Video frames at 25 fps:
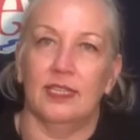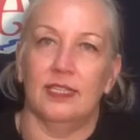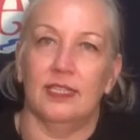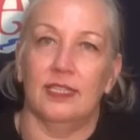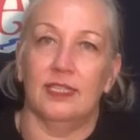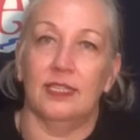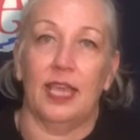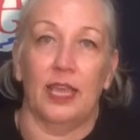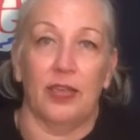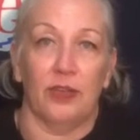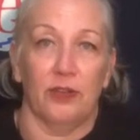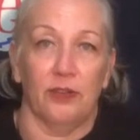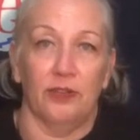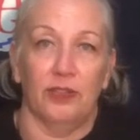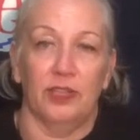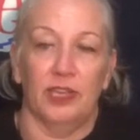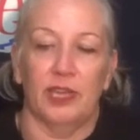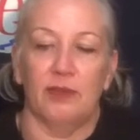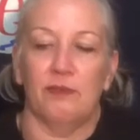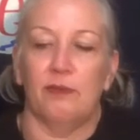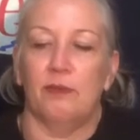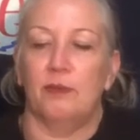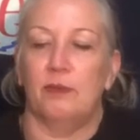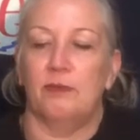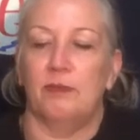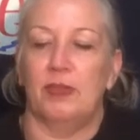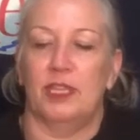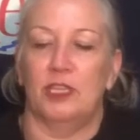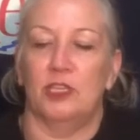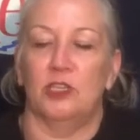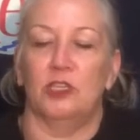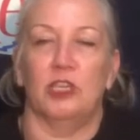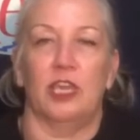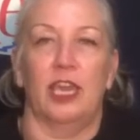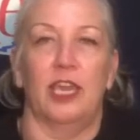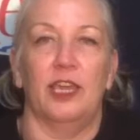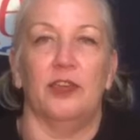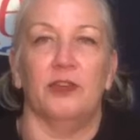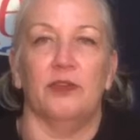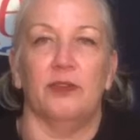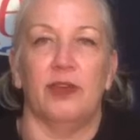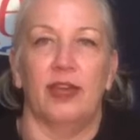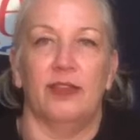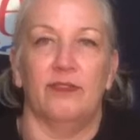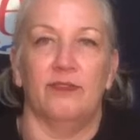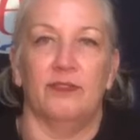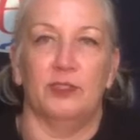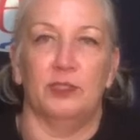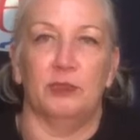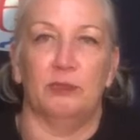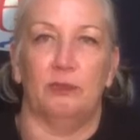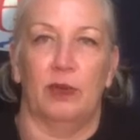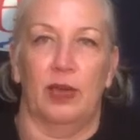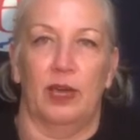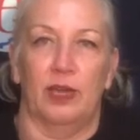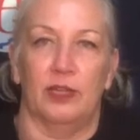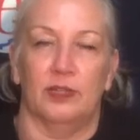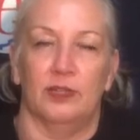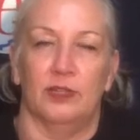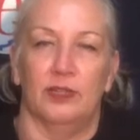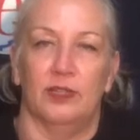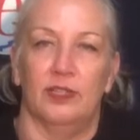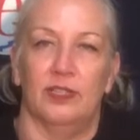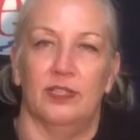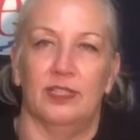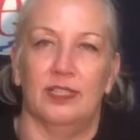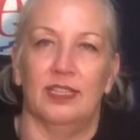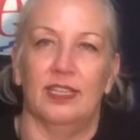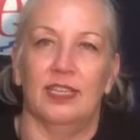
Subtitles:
Like earlier when we made a shaker out of this bottle,